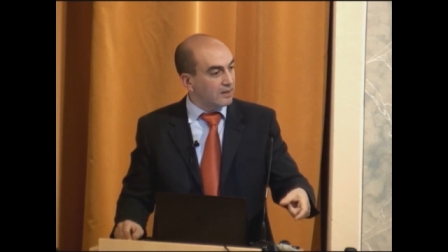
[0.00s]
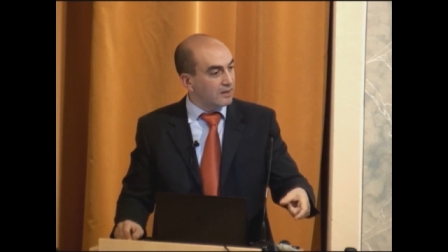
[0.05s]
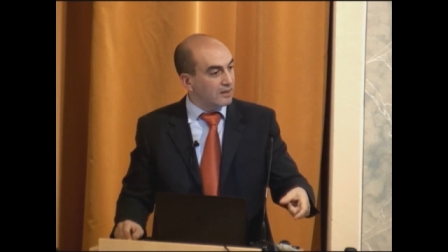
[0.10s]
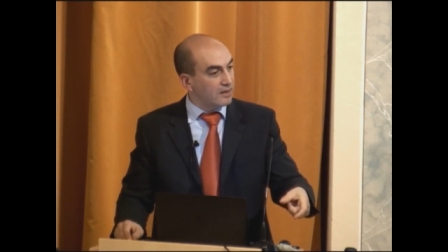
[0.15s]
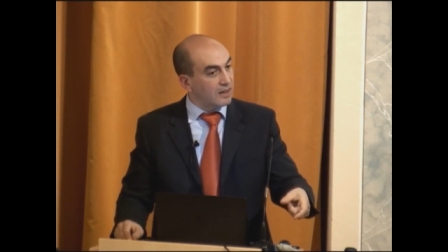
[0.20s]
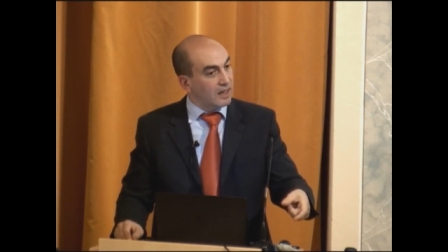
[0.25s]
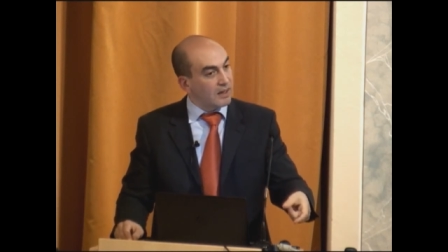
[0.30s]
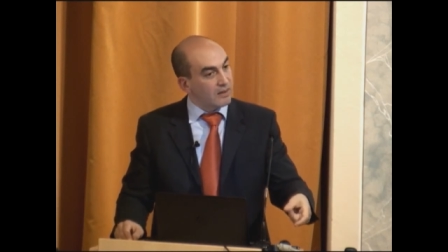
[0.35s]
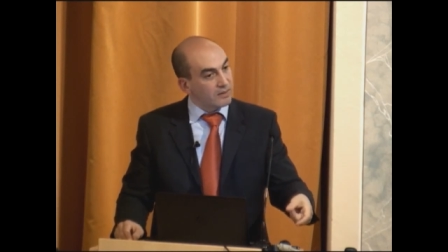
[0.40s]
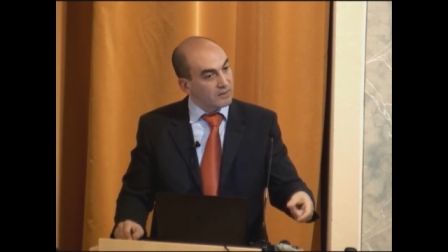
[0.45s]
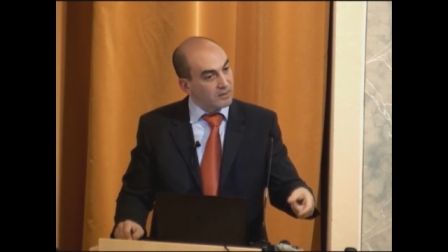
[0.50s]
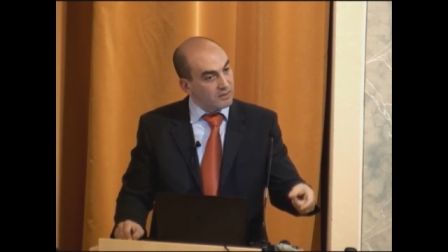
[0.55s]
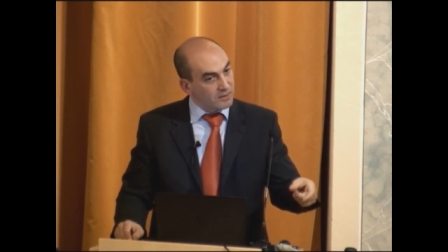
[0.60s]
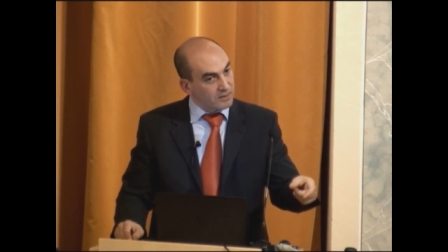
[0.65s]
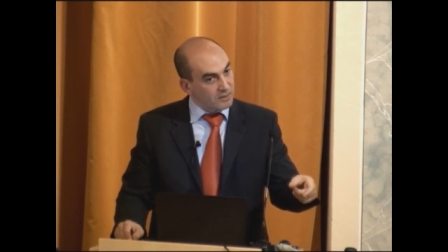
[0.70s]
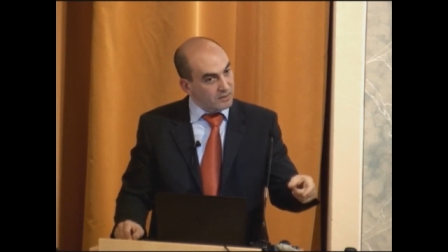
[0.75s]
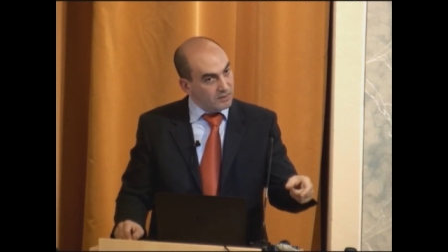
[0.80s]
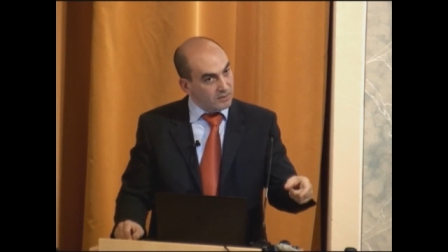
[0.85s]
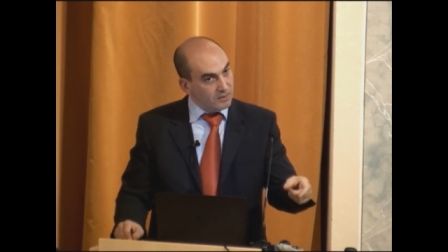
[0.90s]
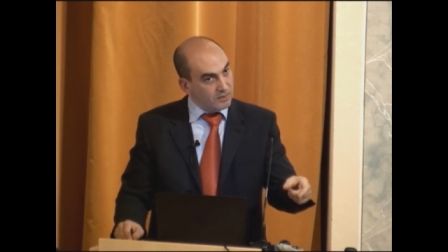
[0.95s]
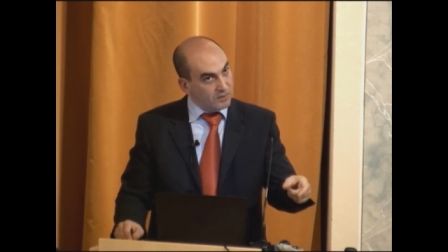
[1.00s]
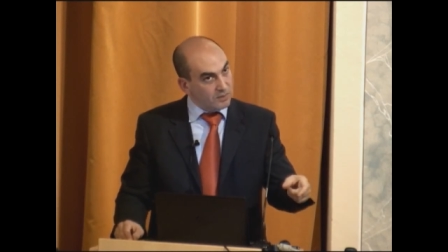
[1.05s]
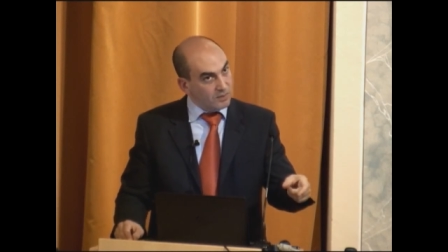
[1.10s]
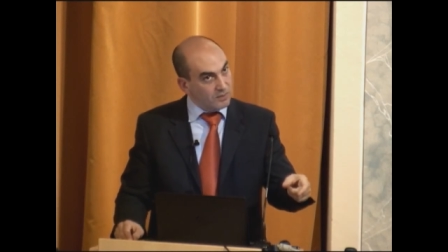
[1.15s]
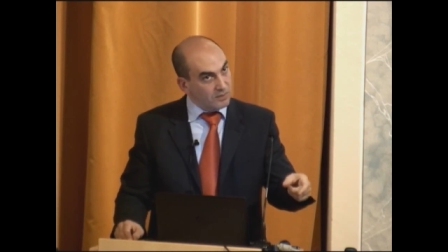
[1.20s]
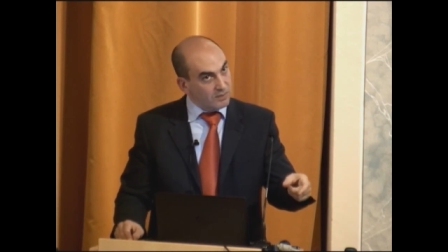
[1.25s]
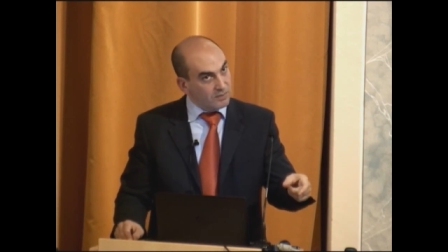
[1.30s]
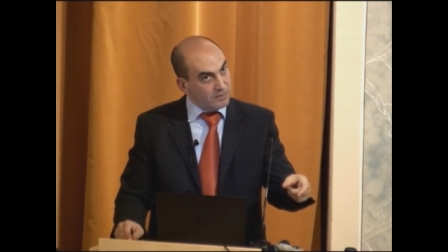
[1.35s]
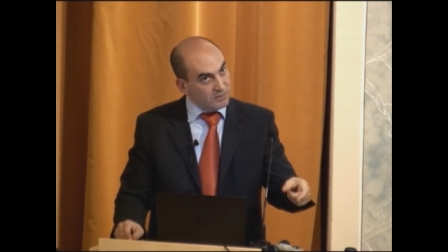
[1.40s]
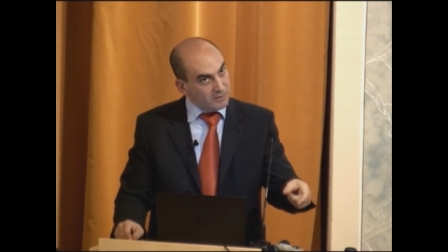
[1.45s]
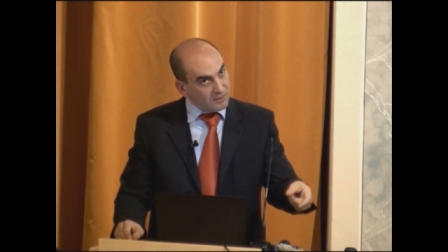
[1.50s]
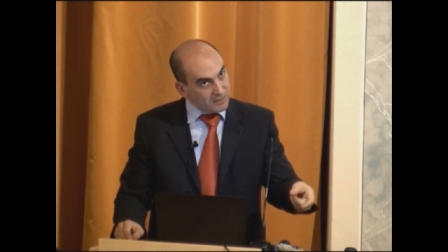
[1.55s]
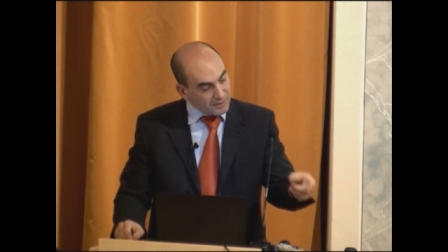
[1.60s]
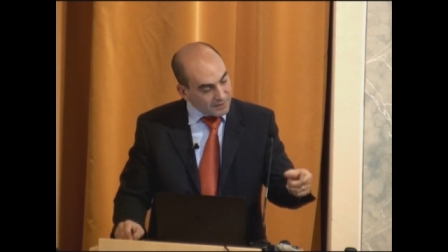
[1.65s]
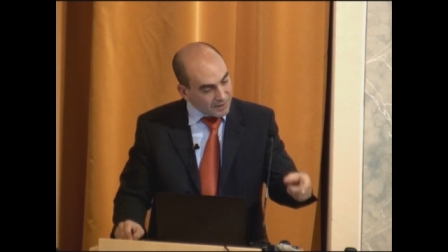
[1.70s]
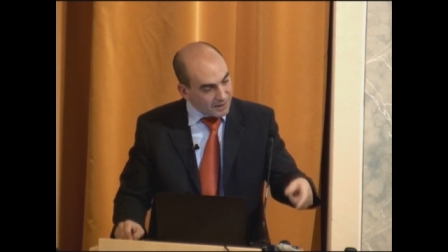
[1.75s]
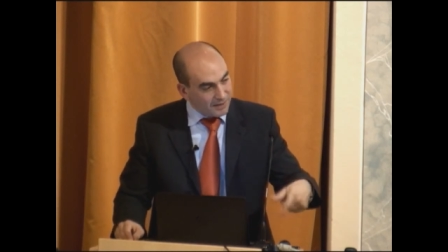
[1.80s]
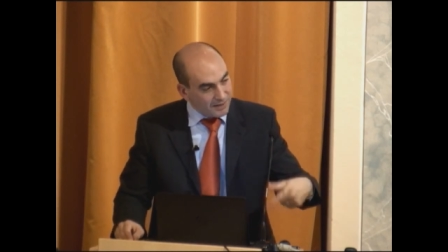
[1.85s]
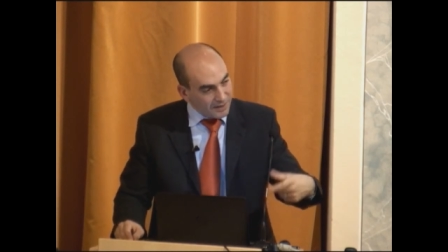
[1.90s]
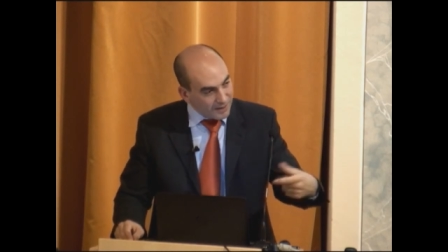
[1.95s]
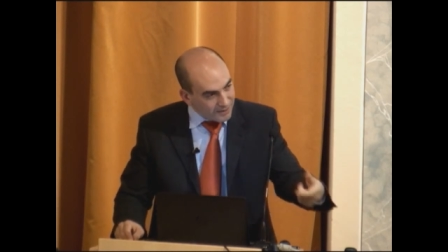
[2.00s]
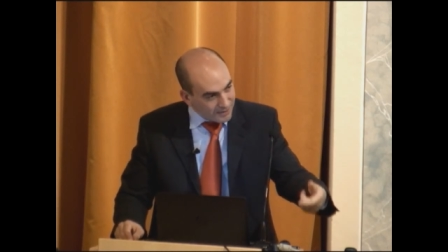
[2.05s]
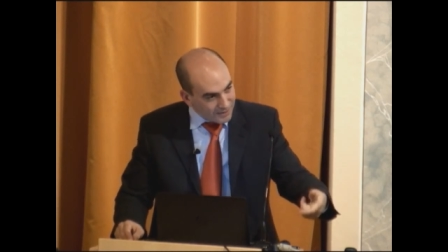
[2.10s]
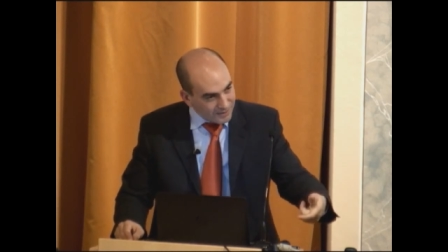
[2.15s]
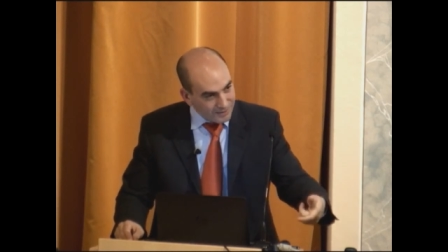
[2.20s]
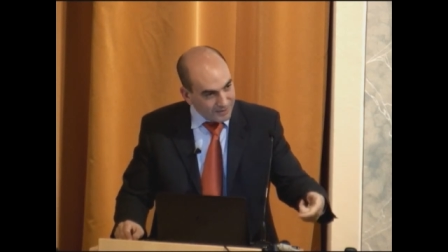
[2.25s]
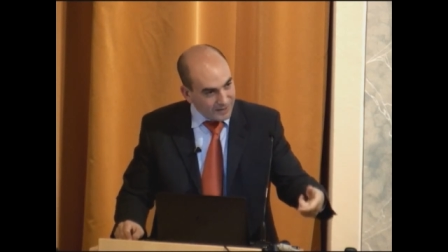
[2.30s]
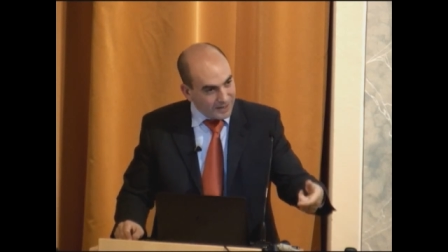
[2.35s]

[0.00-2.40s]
Now, another